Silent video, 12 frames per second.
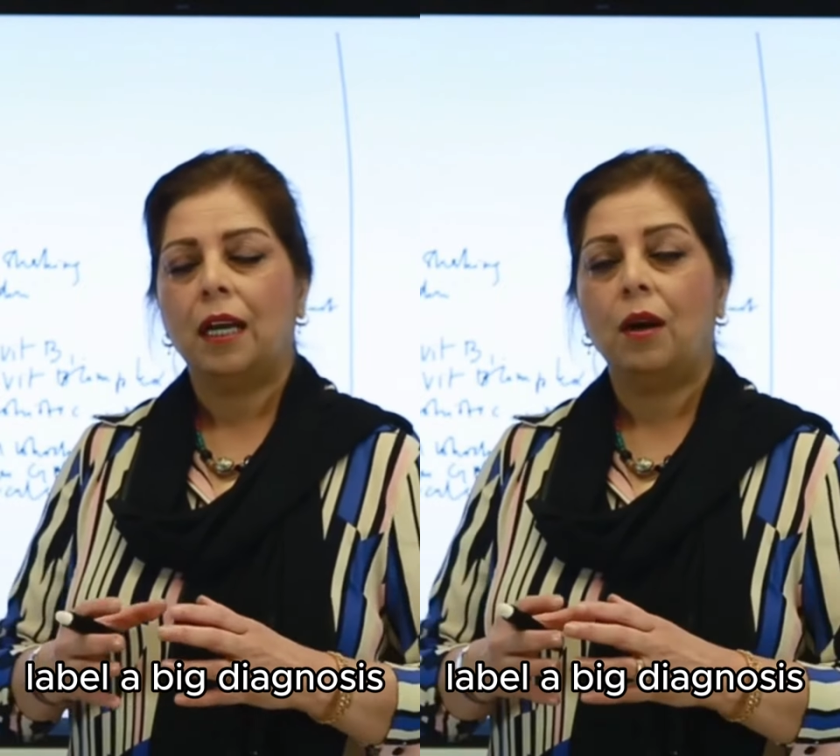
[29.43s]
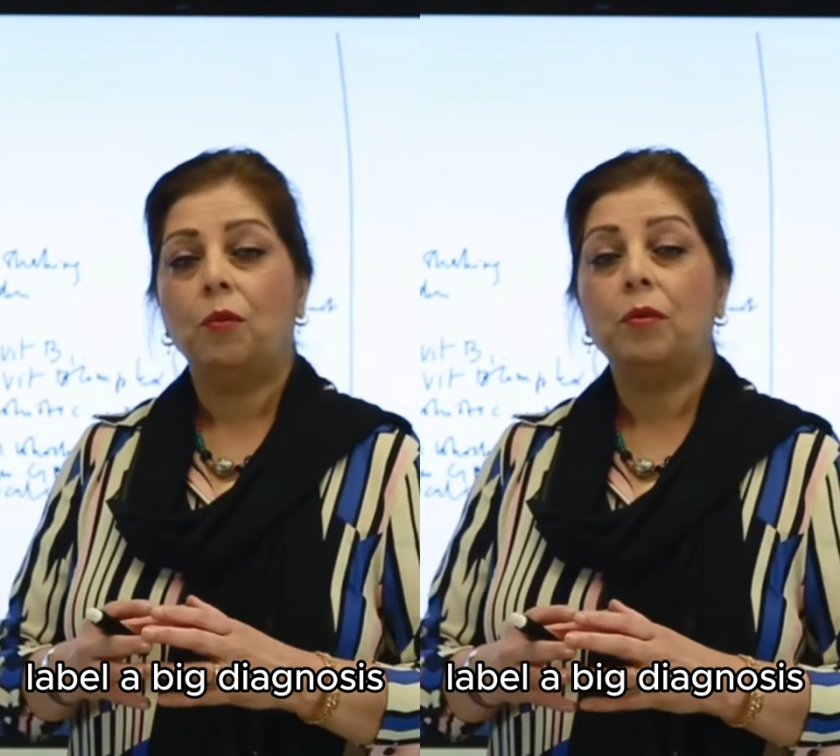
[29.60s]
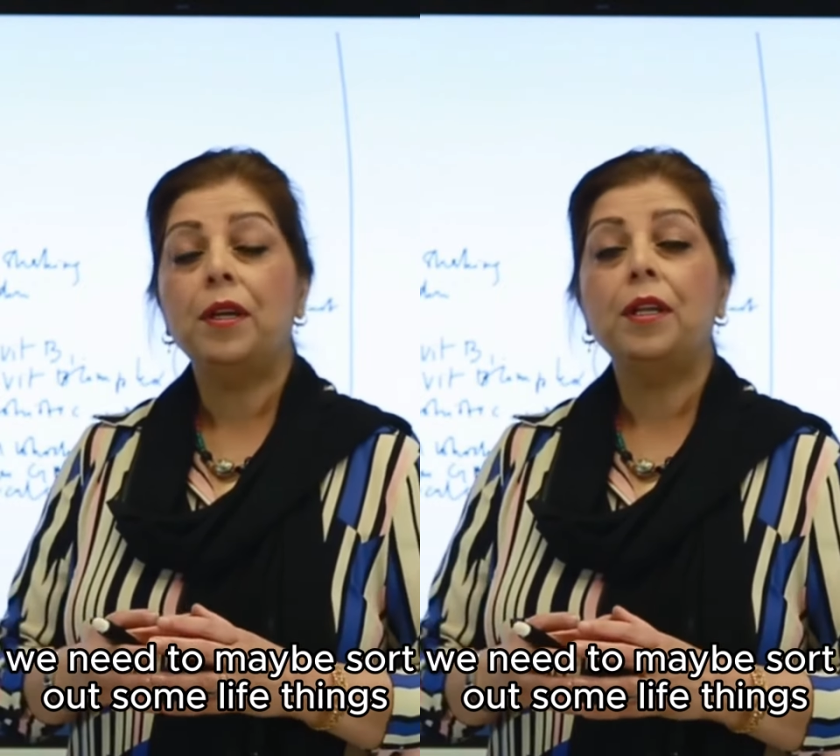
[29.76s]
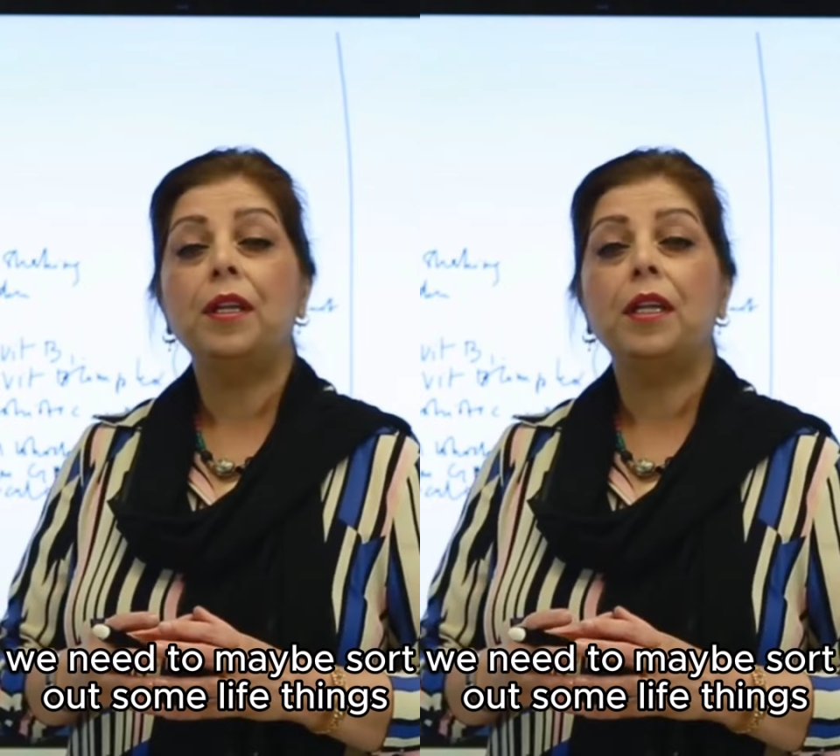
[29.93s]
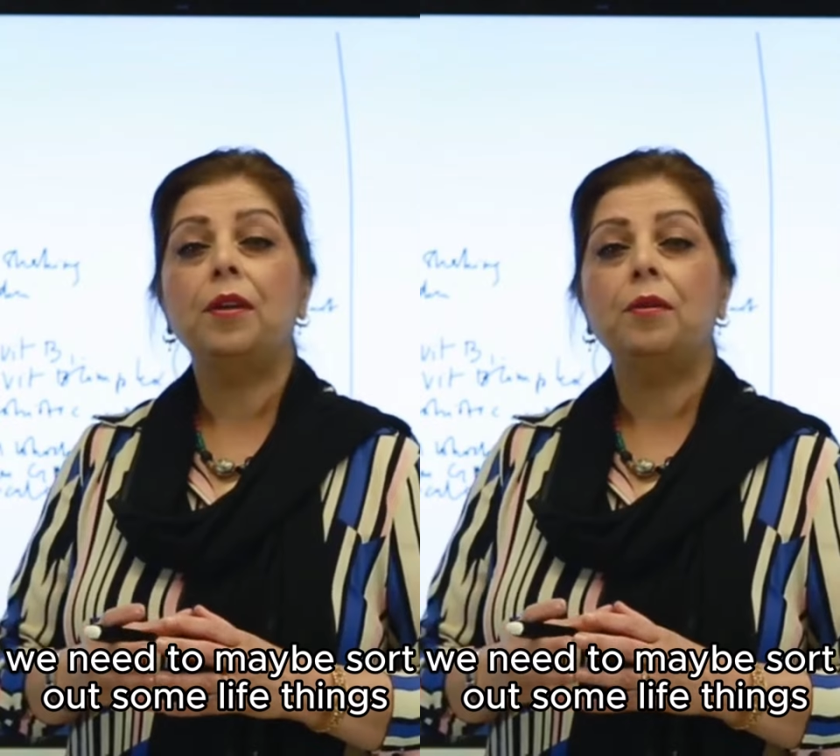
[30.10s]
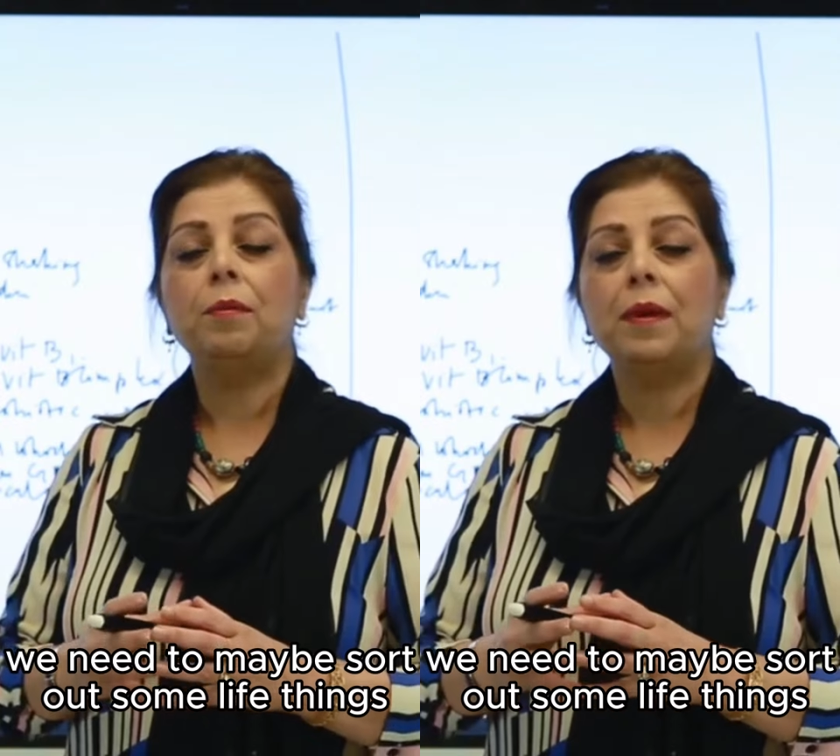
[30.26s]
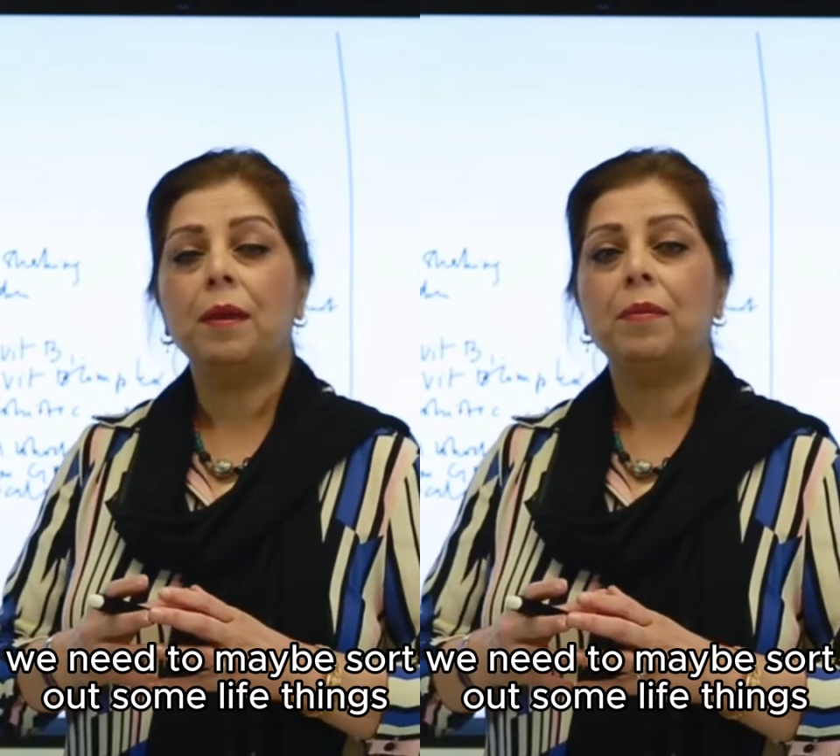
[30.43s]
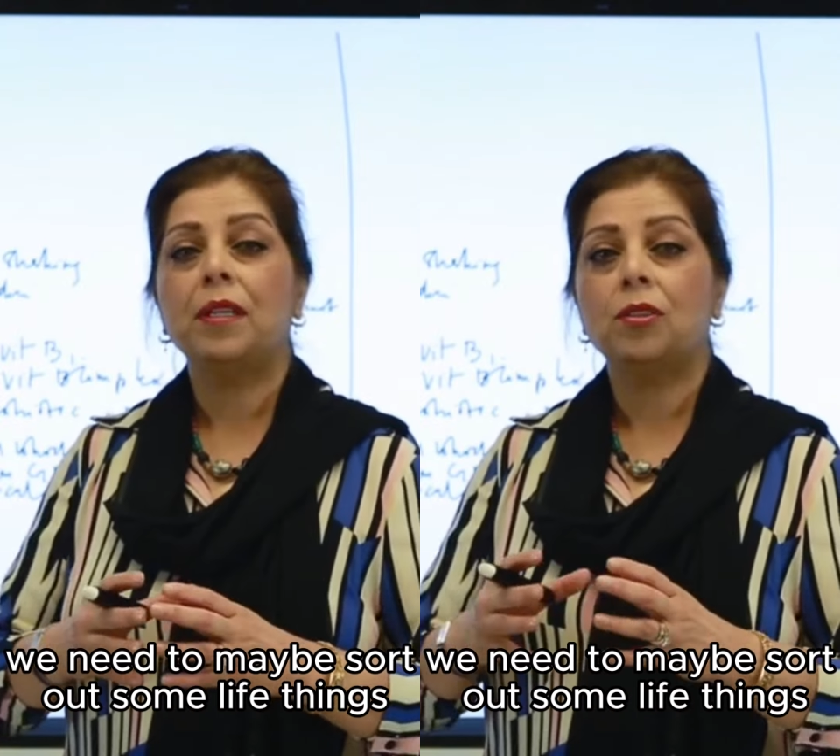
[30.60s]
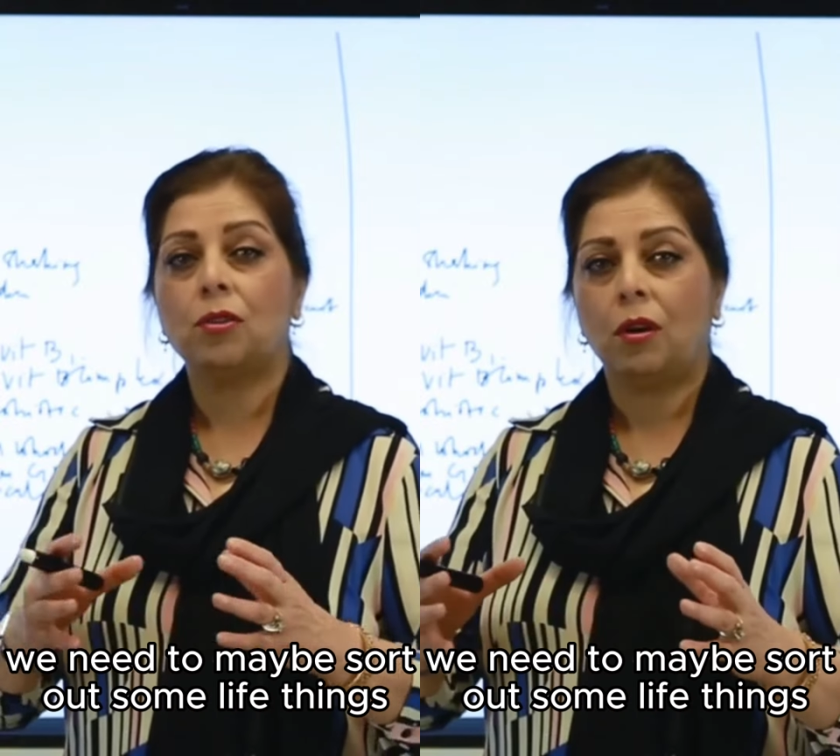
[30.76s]
uh, we need to
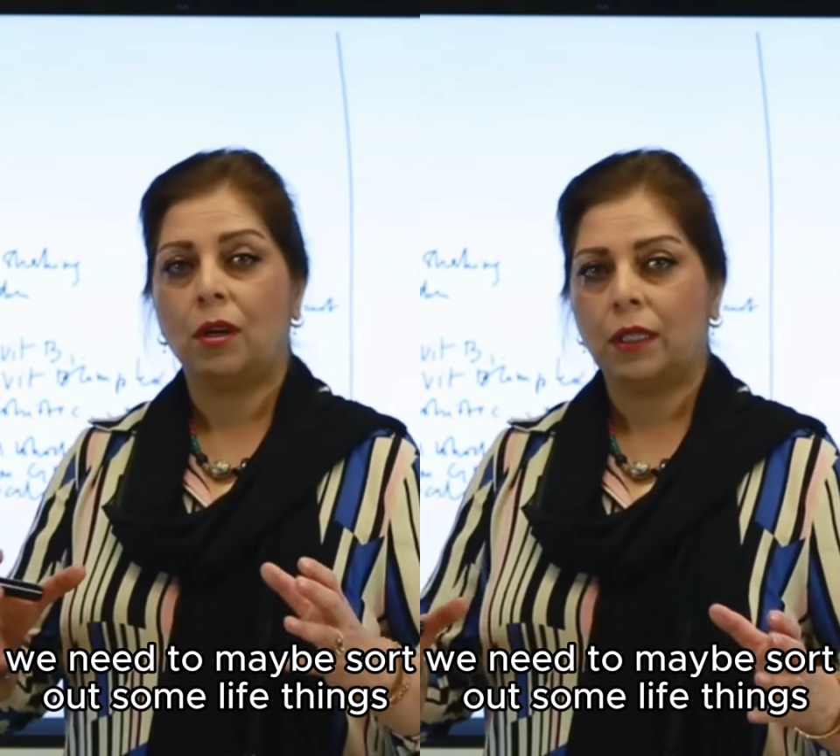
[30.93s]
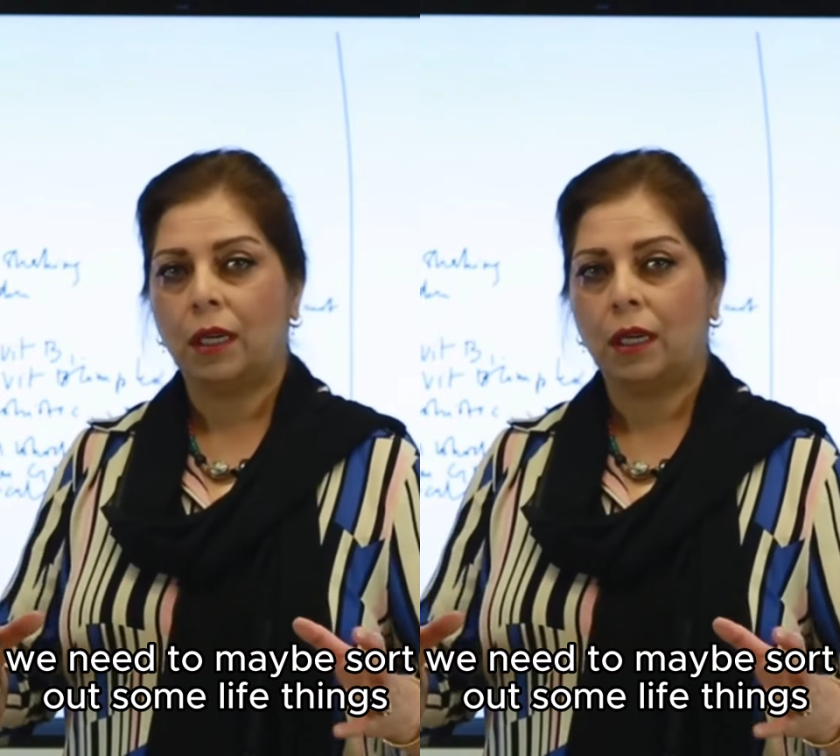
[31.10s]
maybe sort